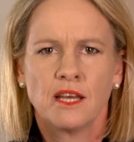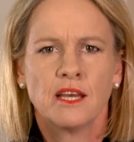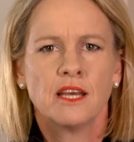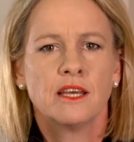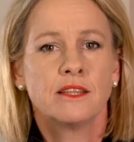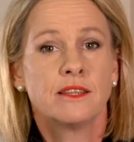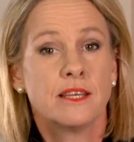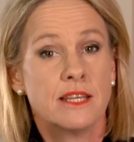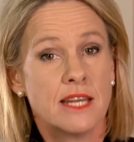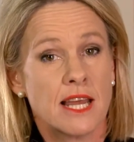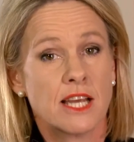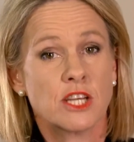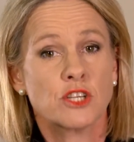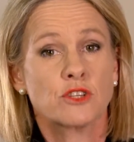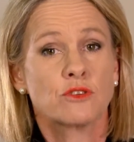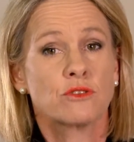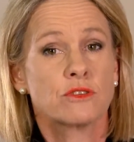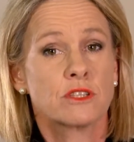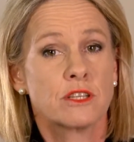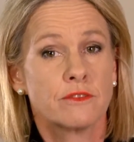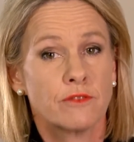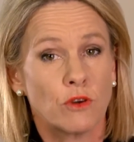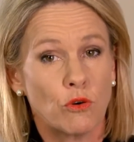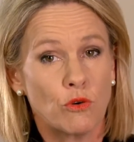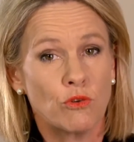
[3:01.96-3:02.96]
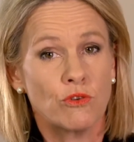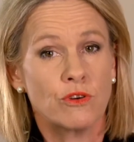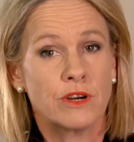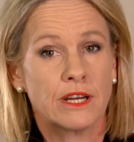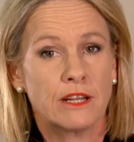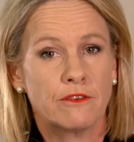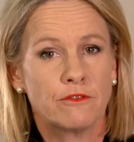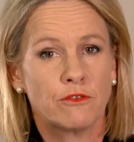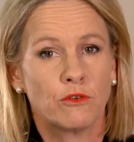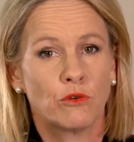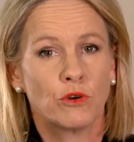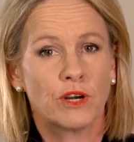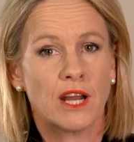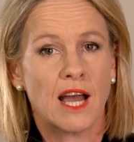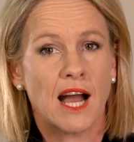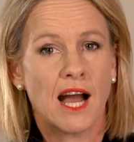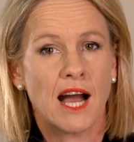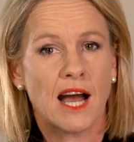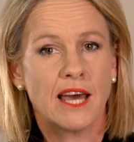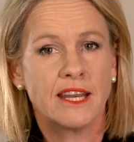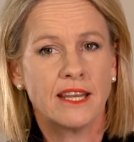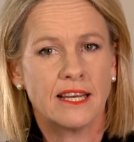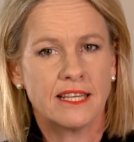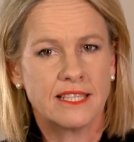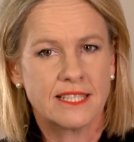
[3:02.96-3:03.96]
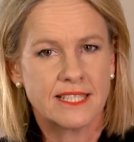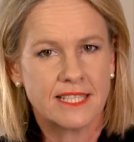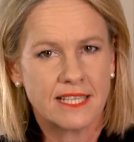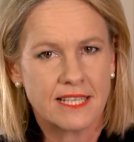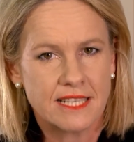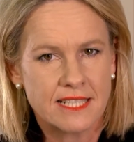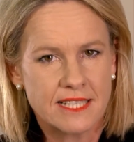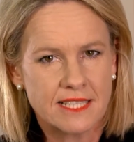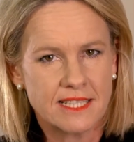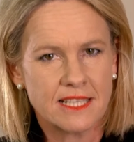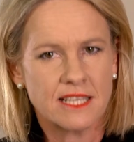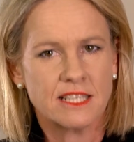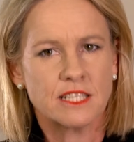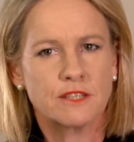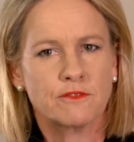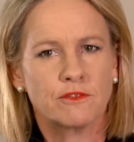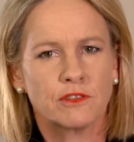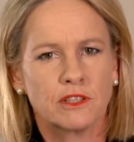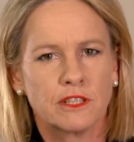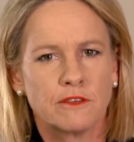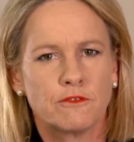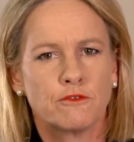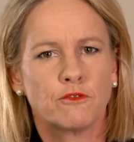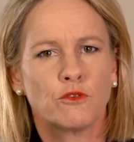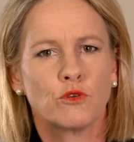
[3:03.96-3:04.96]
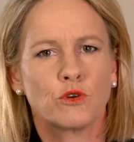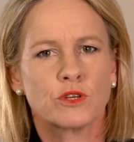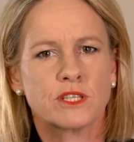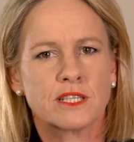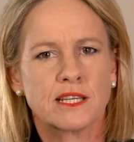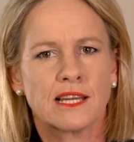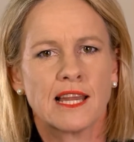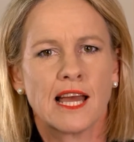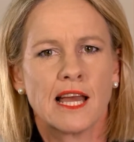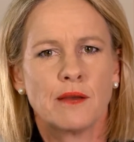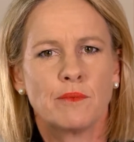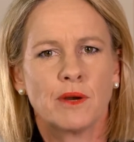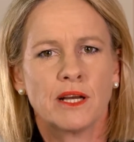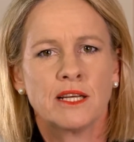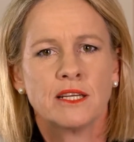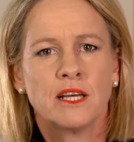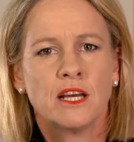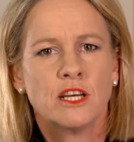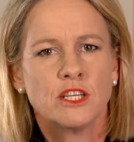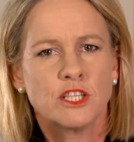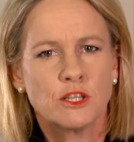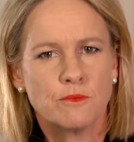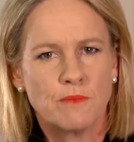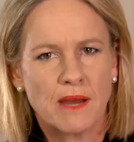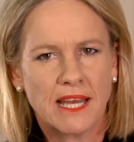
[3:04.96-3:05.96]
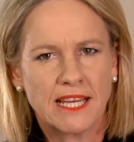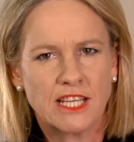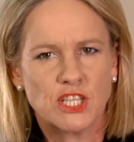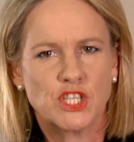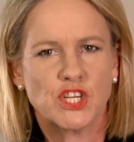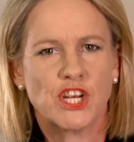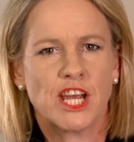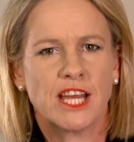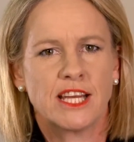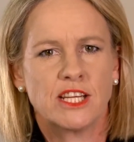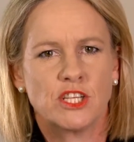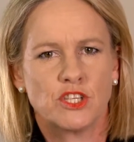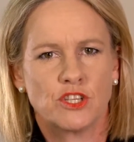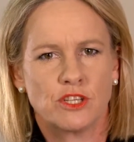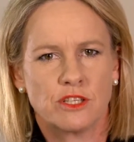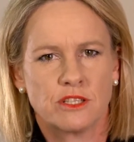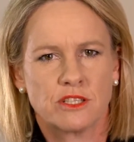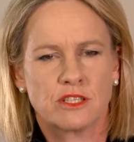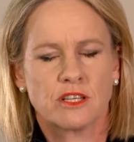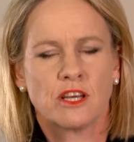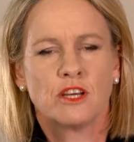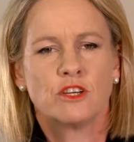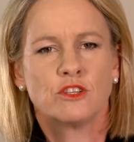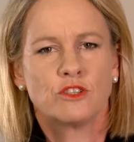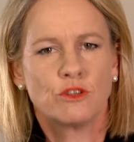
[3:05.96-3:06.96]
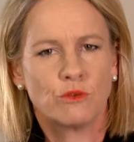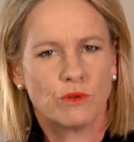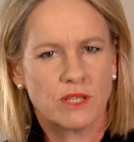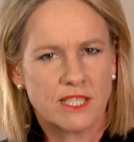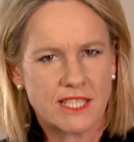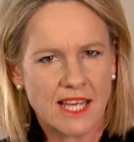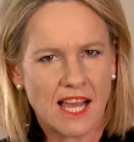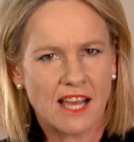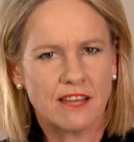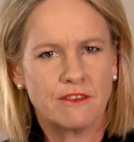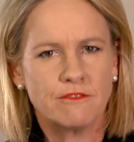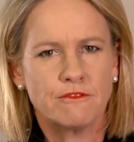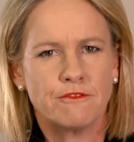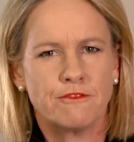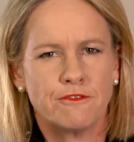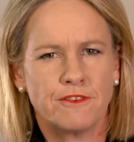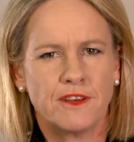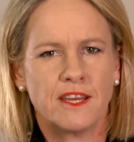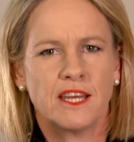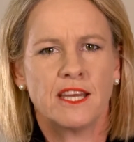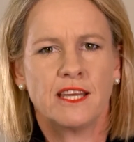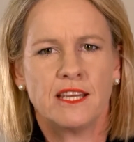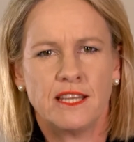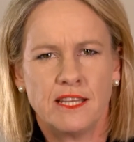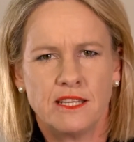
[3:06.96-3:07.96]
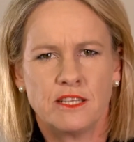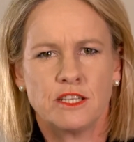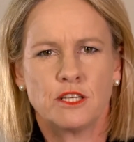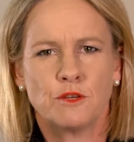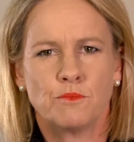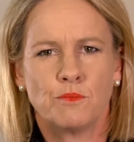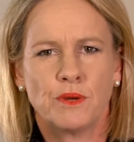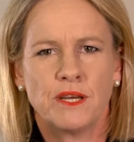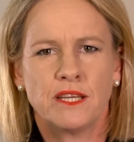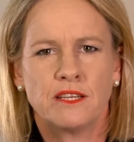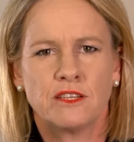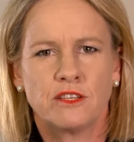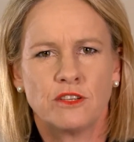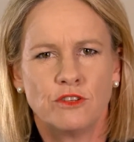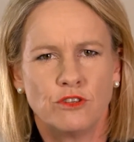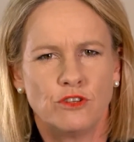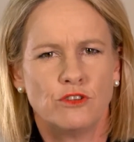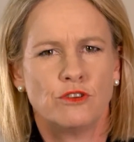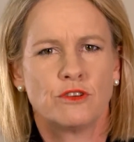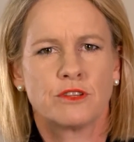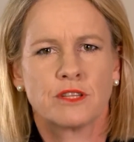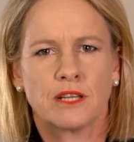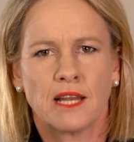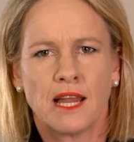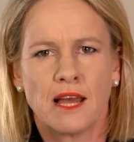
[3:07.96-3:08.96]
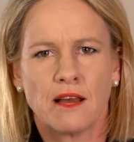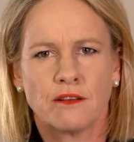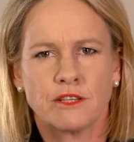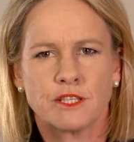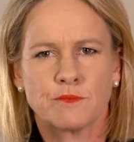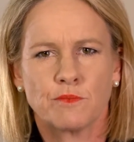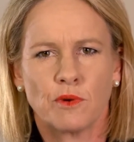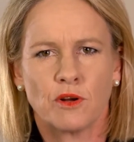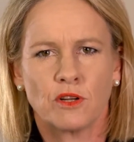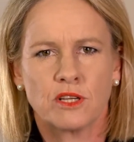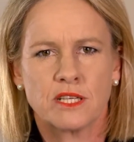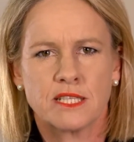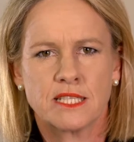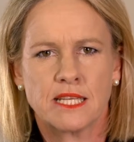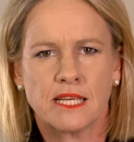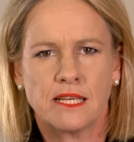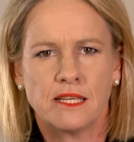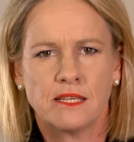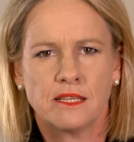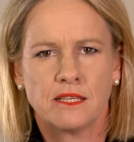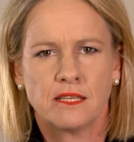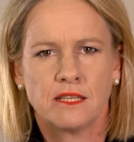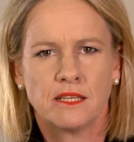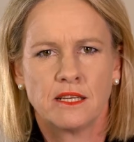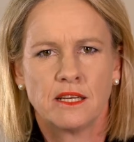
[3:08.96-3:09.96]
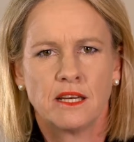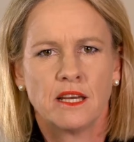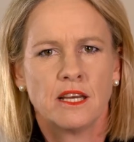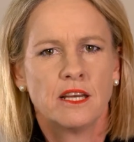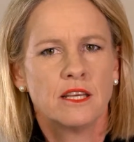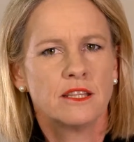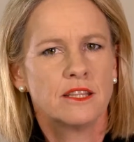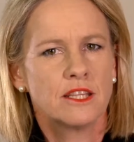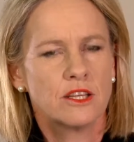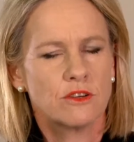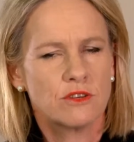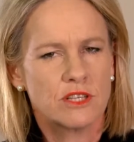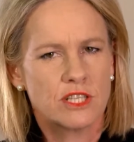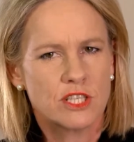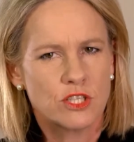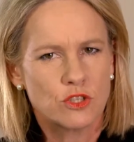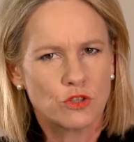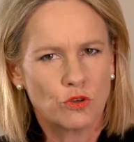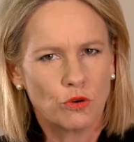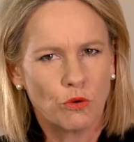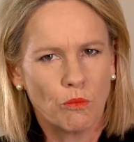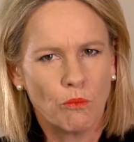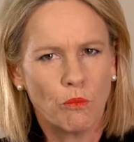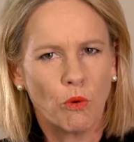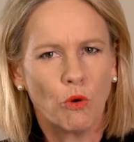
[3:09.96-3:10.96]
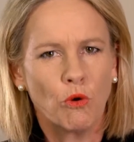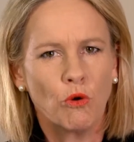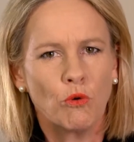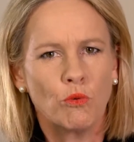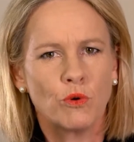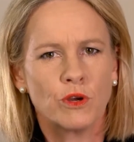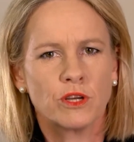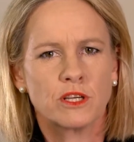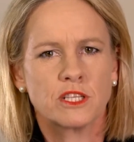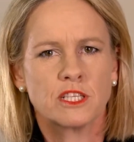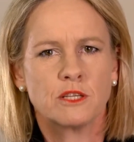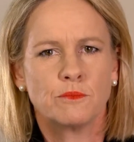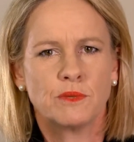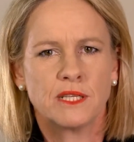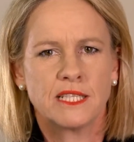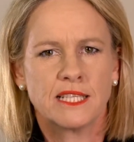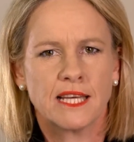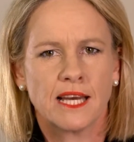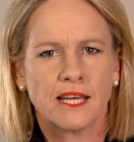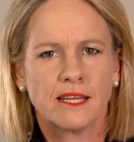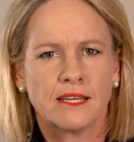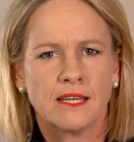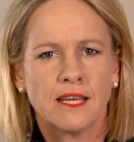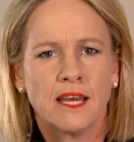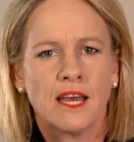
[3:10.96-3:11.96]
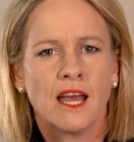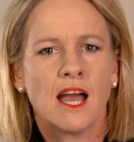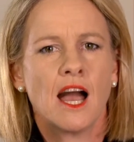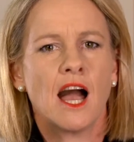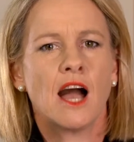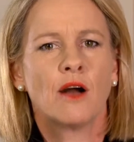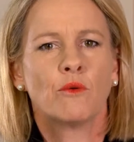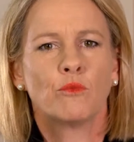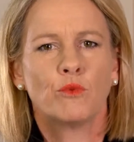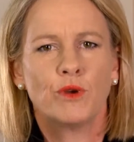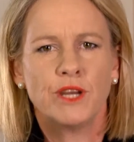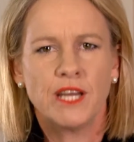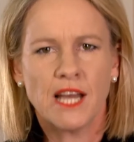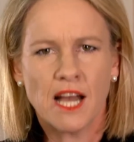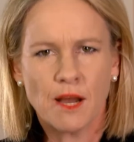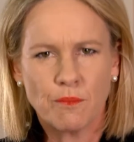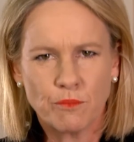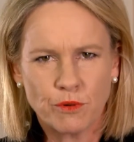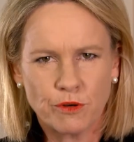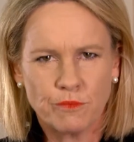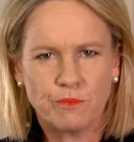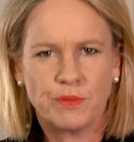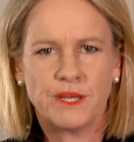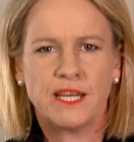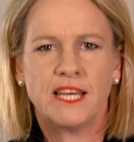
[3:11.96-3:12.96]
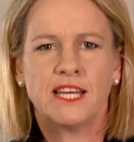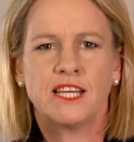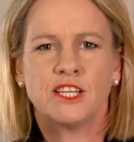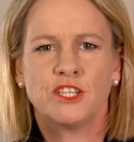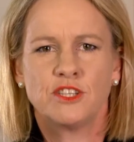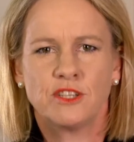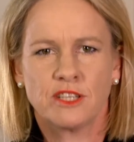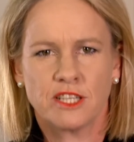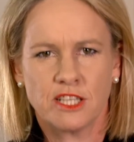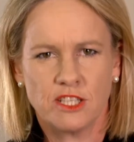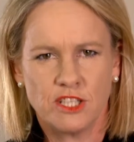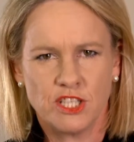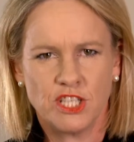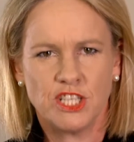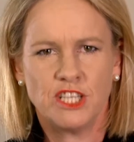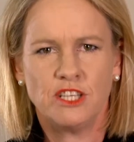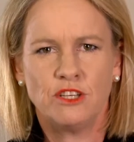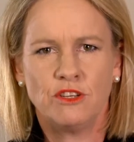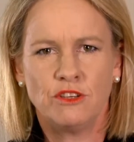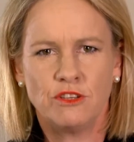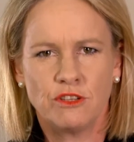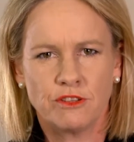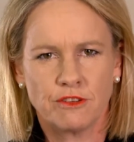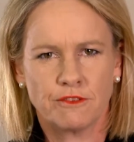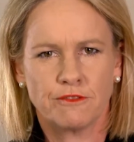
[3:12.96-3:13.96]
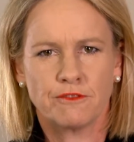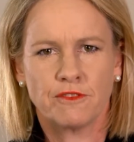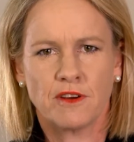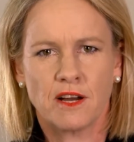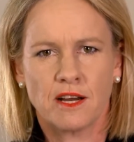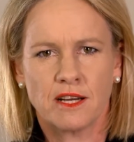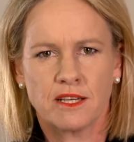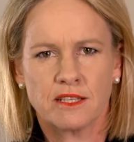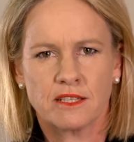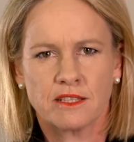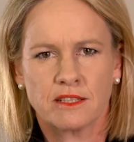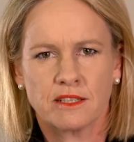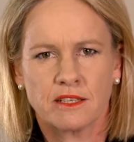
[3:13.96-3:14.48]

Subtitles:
The Nationals have already fought hard and successfully forced Labor to make changes to its unfair independent youth allowance policy. There is still more work to be done and we are prepared to continue the fight.